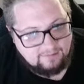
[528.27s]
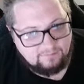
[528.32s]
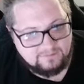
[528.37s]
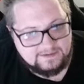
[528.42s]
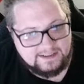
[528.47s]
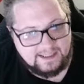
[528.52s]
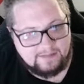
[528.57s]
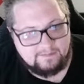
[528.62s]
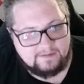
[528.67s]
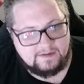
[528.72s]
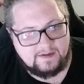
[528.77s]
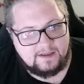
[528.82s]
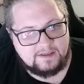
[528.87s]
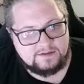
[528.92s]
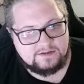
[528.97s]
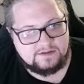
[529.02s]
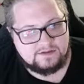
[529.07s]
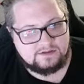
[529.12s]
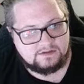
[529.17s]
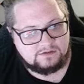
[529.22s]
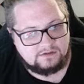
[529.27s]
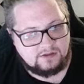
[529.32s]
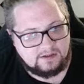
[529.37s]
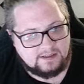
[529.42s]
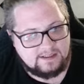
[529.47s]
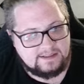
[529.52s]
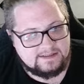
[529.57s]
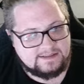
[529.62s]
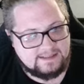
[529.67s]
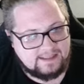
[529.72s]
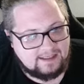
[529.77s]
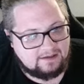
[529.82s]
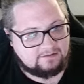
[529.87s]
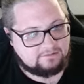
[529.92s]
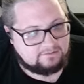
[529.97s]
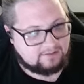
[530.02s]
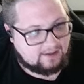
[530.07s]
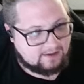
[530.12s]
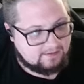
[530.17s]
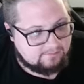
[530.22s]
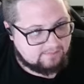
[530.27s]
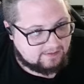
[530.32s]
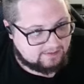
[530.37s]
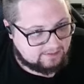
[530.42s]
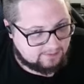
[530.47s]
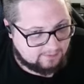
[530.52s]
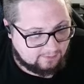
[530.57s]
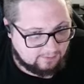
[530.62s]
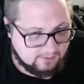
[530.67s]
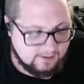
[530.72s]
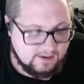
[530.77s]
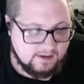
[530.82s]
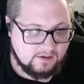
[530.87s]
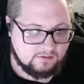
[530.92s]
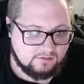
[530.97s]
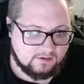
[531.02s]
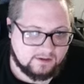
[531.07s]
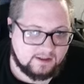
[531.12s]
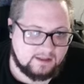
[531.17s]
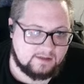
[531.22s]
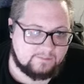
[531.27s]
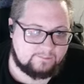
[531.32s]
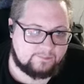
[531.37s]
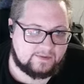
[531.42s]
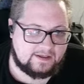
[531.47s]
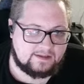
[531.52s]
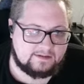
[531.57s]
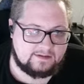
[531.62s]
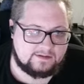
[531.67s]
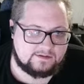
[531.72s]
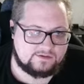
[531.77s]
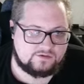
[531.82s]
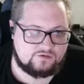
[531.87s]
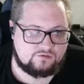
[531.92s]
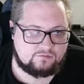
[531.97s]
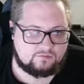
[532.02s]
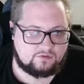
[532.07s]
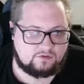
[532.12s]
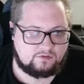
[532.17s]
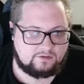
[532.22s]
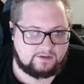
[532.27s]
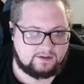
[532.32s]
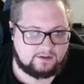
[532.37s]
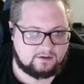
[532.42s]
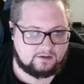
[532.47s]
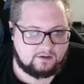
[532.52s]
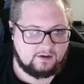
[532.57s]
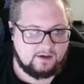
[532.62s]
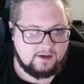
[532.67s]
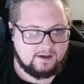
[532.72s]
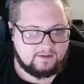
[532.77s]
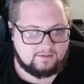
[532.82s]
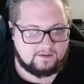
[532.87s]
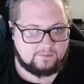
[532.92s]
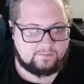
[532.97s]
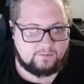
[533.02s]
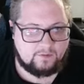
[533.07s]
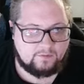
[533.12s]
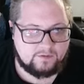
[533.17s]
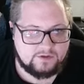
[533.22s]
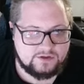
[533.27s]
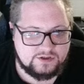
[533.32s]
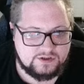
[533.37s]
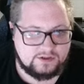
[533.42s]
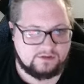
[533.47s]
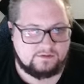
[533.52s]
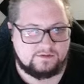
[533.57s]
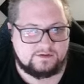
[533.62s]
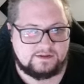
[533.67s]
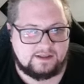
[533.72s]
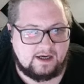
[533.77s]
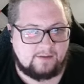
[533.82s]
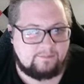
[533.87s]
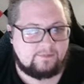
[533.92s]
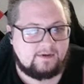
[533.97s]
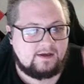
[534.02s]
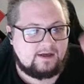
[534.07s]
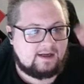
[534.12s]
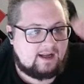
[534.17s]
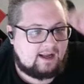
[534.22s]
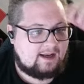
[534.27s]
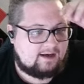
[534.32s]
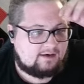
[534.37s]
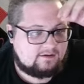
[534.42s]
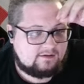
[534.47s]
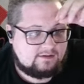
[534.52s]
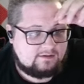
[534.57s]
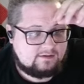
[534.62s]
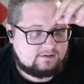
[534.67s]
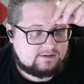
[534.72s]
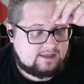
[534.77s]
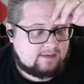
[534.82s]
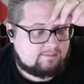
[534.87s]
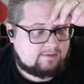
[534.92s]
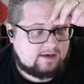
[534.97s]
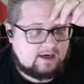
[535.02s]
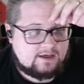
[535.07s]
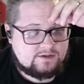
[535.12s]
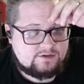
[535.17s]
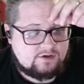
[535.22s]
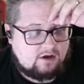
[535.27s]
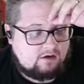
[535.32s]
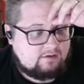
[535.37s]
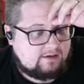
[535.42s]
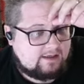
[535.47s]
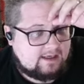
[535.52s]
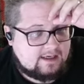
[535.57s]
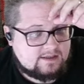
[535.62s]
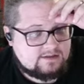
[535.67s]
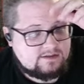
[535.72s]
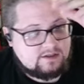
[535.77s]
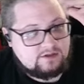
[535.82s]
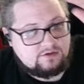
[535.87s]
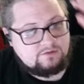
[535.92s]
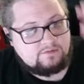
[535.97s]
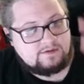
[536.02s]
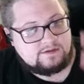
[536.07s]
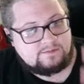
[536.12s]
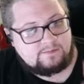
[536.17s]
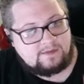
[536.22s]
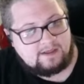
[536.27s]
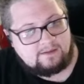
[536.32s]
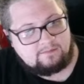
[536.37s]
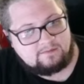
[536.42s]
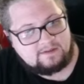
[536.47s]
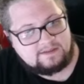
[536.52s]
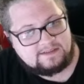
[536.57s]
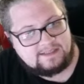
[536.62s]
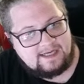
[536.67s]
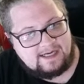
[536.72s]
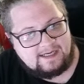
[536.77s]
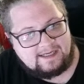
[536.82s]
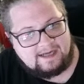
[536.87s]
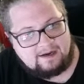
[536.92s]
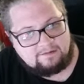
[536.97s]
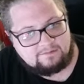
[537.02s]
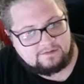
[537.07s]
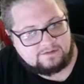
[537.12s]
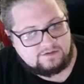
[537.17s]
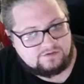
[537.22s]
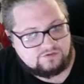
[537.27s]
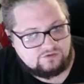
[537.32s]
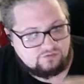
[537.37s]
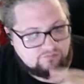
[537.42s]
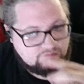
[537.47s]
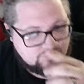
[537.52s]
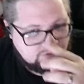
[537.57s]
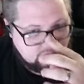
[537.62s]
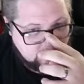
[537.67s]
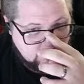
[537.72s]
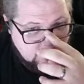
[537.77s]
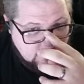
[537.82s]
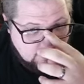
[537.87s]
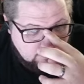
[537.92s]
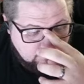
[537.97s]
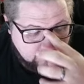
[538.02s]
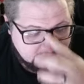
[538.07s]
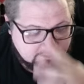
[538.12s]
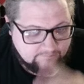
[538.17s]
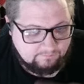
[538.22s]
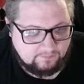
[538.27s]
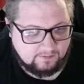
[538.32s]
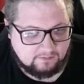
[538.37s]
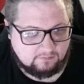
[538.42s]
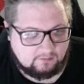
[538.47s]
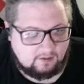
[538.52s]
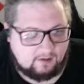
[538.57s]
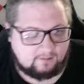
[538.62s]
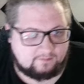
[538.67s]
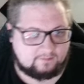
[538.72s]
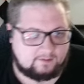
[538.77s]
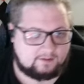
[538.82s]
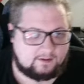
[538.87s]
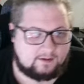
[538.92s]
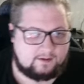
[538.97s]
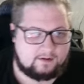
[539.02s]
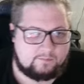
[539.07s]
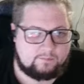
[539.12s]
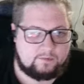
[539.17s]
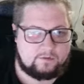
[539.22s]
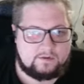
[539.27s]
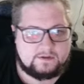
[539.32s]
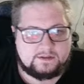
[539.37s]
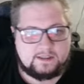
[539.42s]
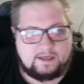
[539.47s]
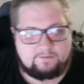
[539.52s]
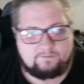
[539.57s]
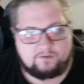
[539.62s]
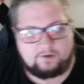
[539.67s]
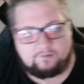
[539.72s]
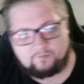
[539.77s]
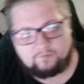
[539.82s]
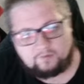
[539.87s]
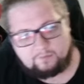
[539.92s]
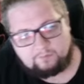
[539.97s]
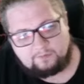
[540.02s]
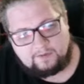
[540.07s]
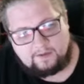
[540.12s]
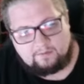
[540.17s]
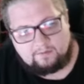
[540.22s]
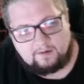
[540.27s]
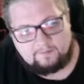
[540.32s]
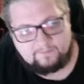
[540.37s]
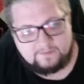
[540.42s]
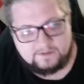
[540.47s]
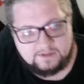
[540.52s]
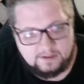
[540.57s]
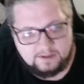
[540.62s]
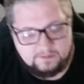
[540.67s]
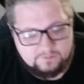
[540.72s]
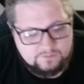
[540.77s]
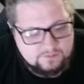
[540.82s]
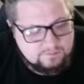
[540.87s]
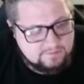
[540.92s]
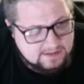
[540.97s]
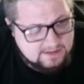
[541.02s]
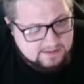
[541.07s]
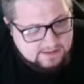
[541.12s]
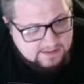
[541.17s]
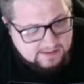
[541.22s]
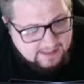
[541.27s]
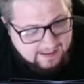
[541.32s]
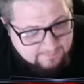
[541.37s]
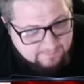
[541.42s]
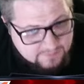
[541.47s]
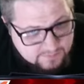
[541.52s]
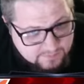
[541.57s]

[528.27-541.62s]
Thammagotcha's looking to get alignment here. Looking to beat the Azumarill here, and the opponent shields up, and Thammagotcha, all he has to do is be able to take out this Azumarill with the Vigoroth here. Now, the opponent's going to have to go for a play rough. It's going to do some decent damage, but